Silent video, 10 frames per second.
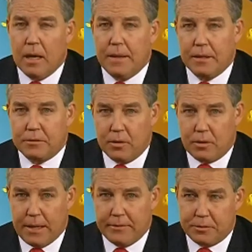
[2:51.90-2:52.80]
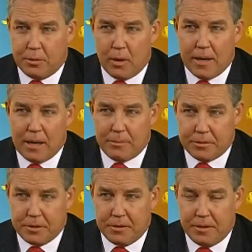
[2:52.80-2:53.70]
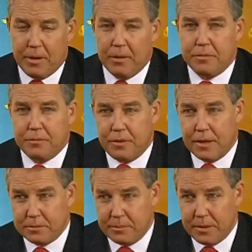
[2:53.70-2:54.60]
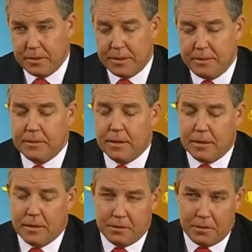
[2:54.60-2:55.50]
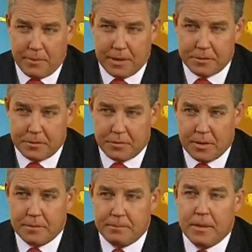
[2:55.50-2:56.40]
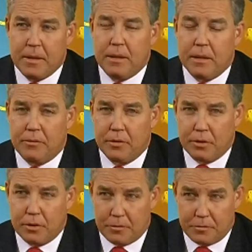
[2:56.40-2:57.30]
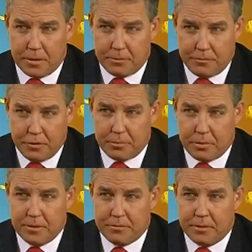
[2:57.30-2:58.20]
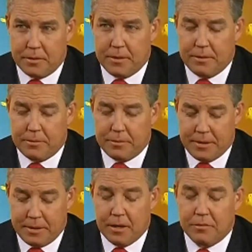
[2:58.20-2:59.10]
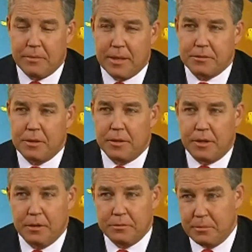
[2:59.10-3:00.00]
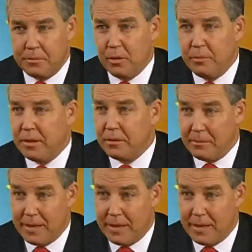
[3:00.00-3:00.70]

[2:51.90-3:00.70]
I think it gave us a great opportunity, both flexibility on the domestic front. If you look at our footprint in the Gulf of Mexico, it goes from Mobile to